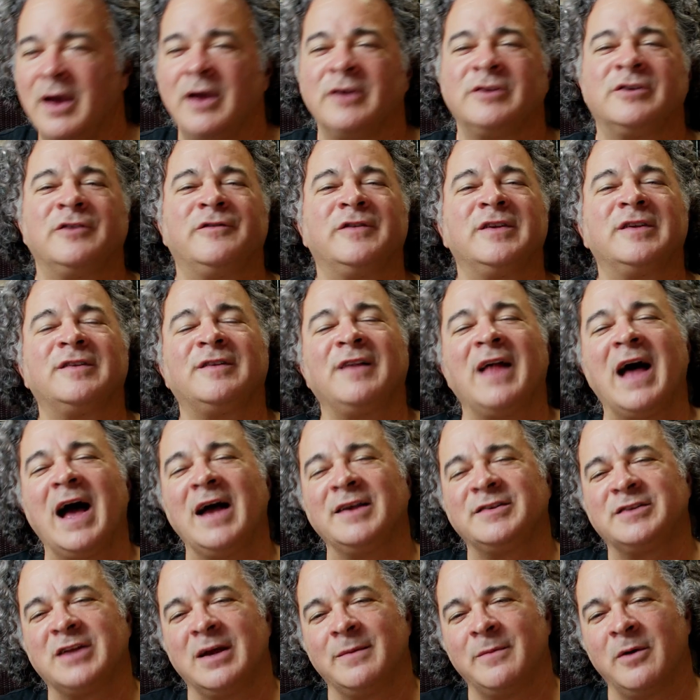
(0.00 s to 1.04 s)
So for this
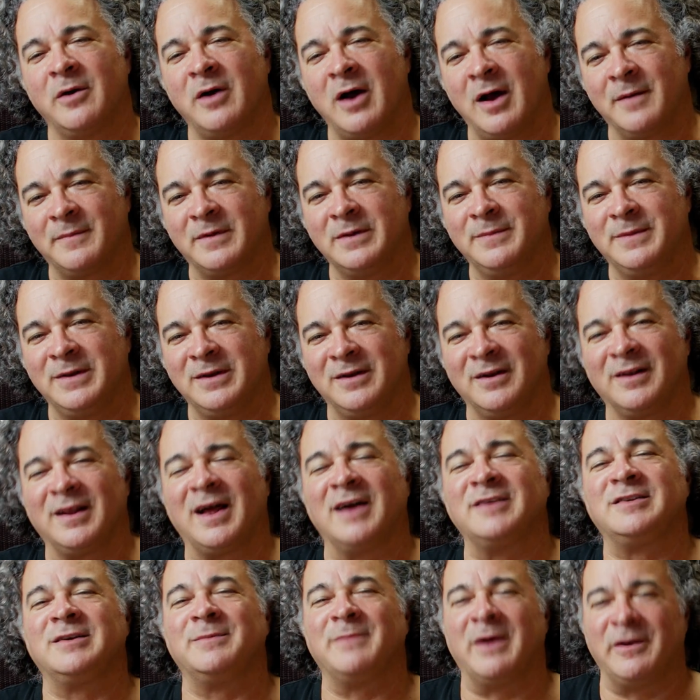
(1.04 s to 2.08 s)
last demo, I'm going to be
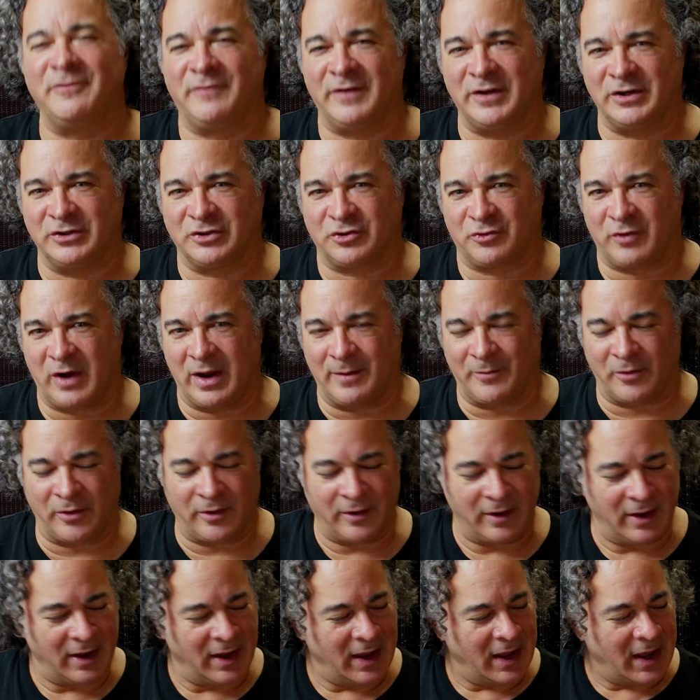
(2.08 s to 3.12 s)
utilizing my vintage Kramer,
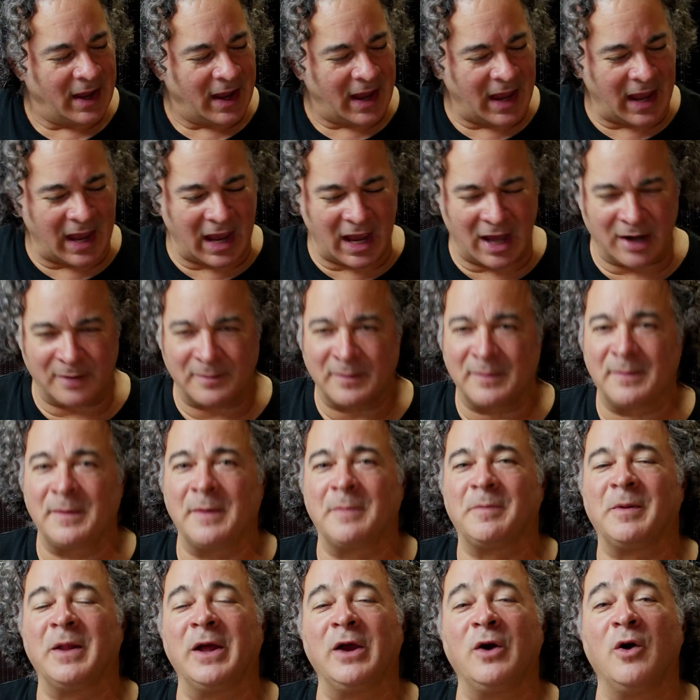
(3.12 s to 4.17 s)
and I'm going to be
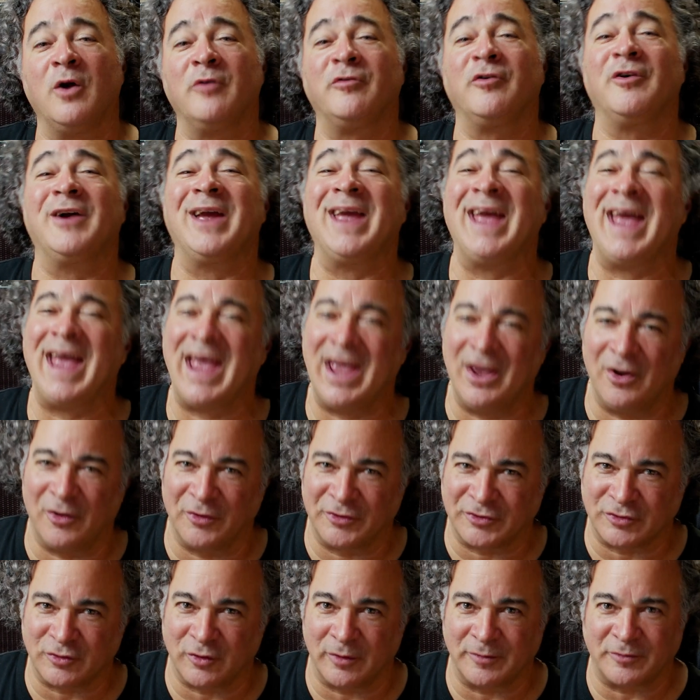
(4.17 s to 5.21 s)
playing over a
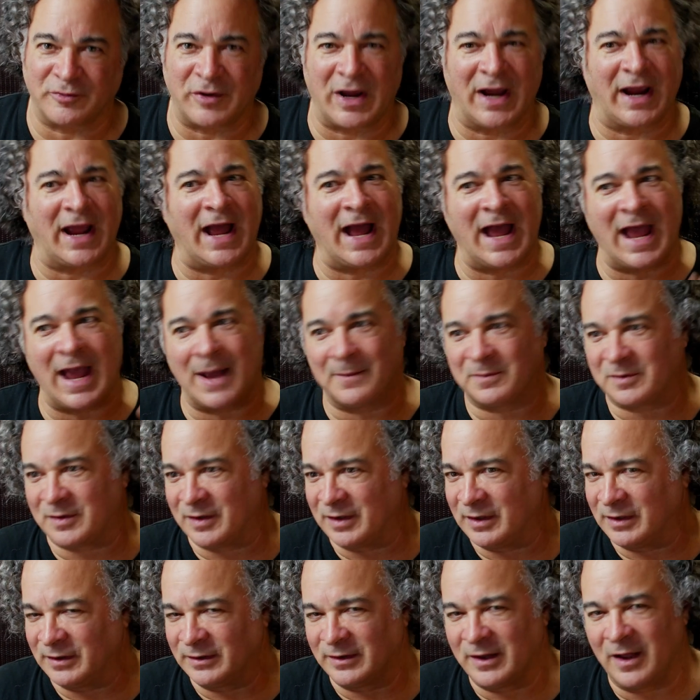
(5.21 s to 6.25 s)
HALESTORM track. I
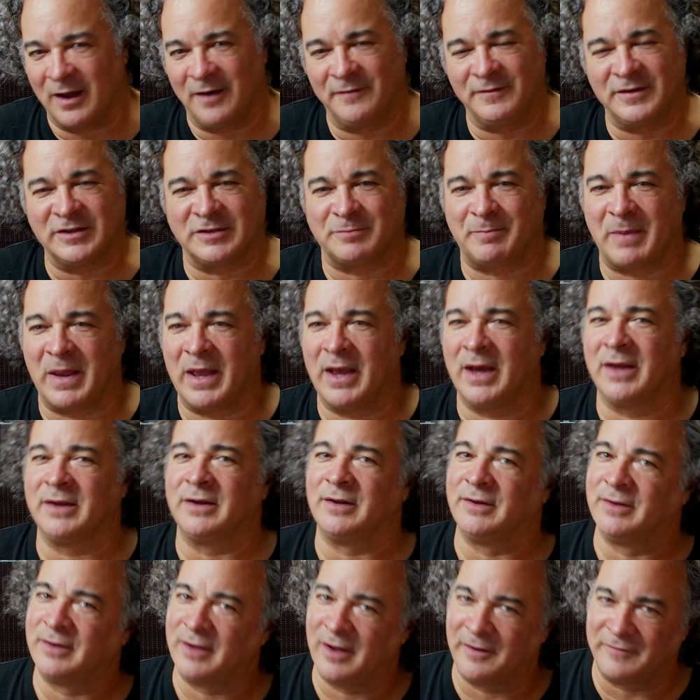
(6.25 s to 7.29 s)
absolutely love this band,
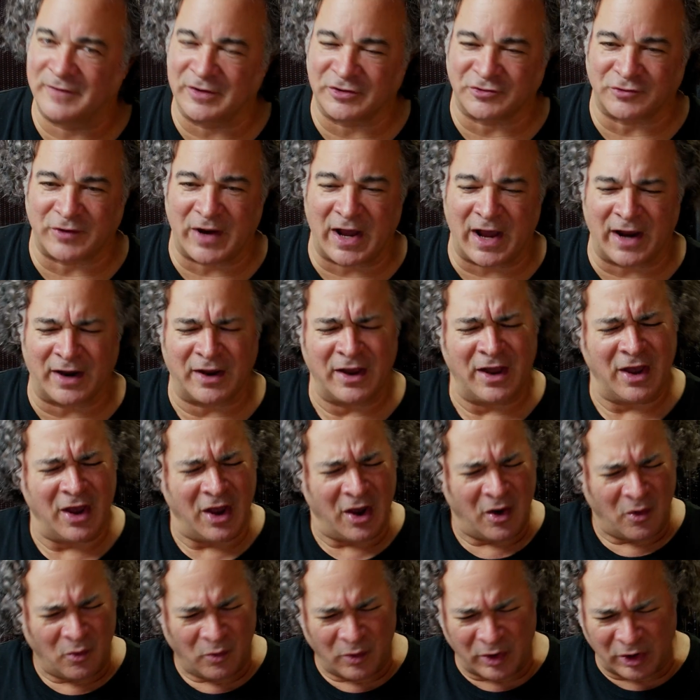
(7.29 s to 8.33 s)
love the track.
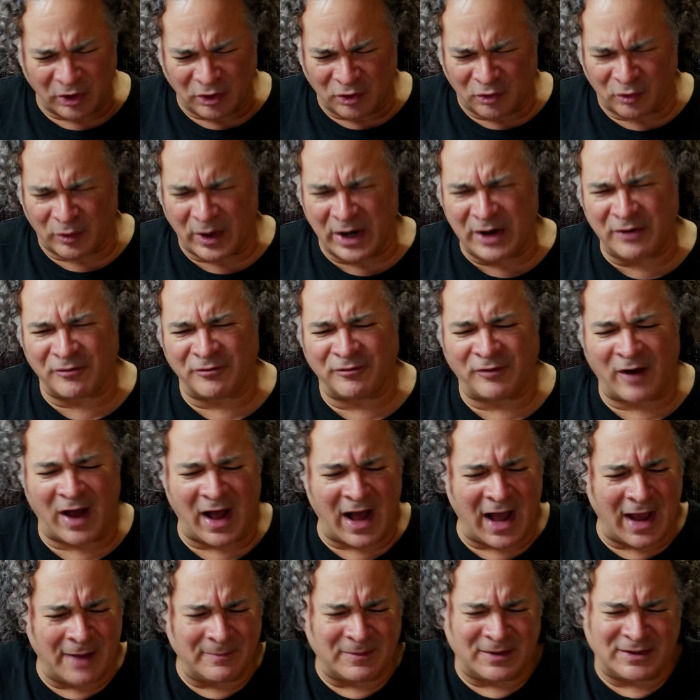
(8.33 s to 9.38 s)
What a great
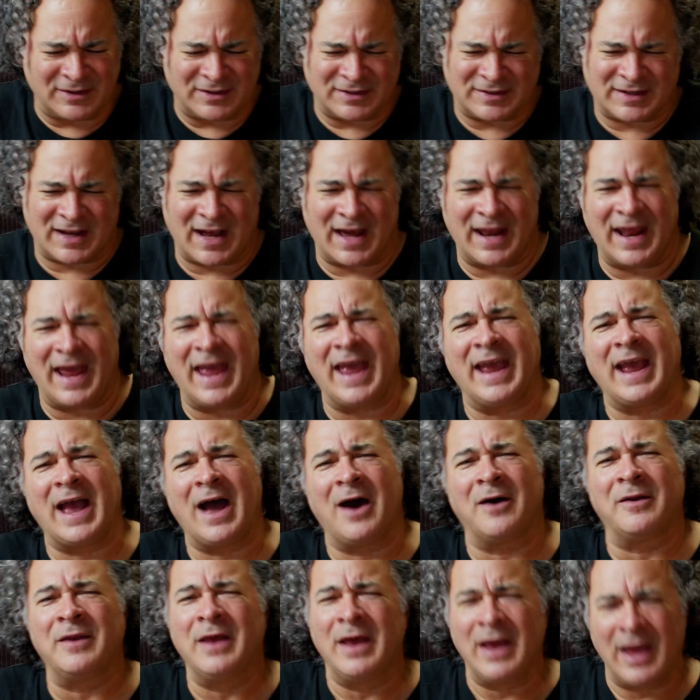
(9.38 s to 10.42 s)
vibe to just kind of hang
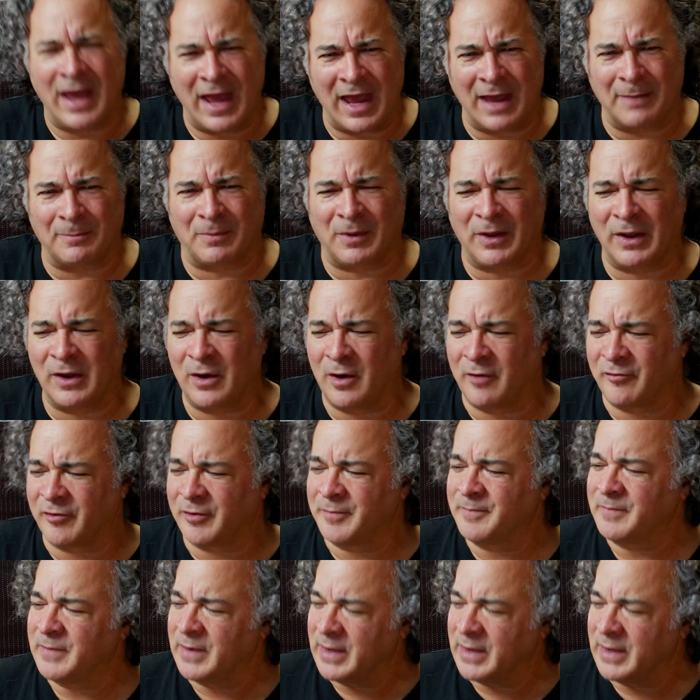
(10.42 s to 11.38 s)
out and play over.